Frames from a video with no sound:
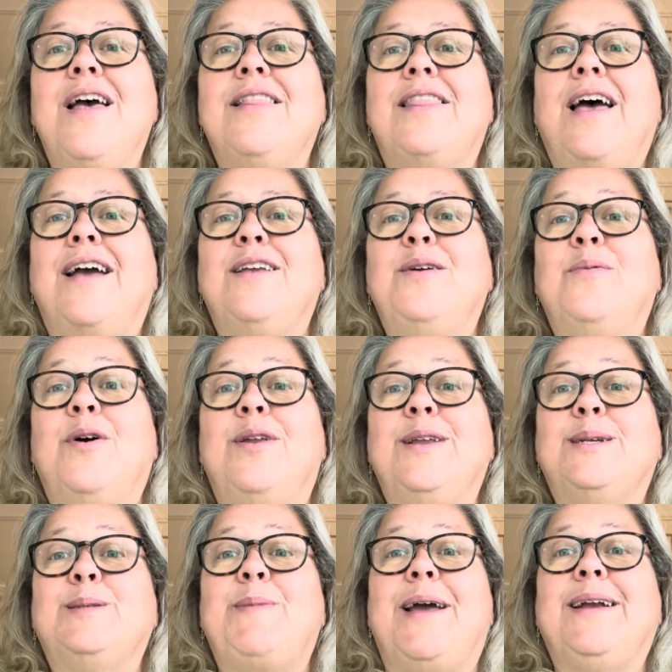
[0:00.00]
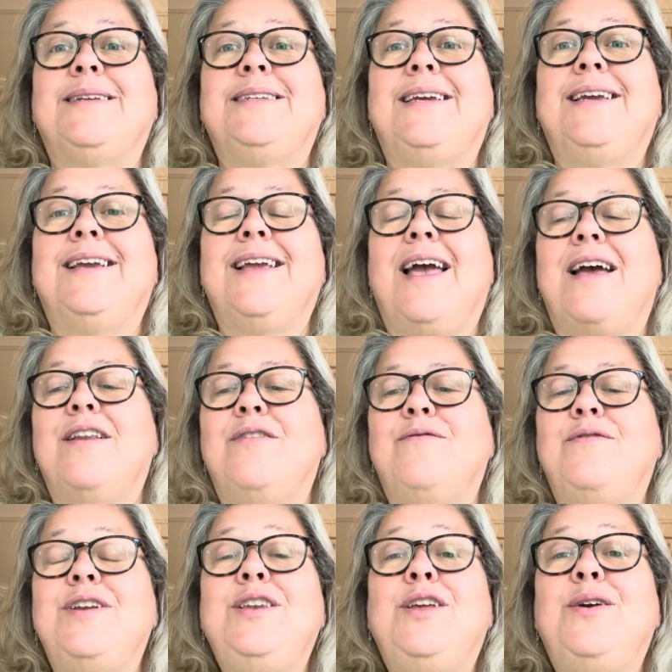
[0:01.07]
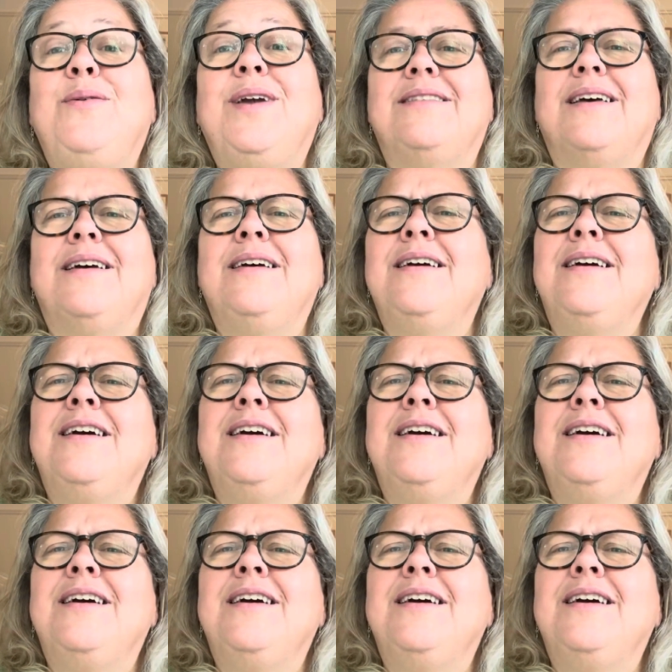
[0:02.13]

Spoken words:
that you weren't expecting and renewing the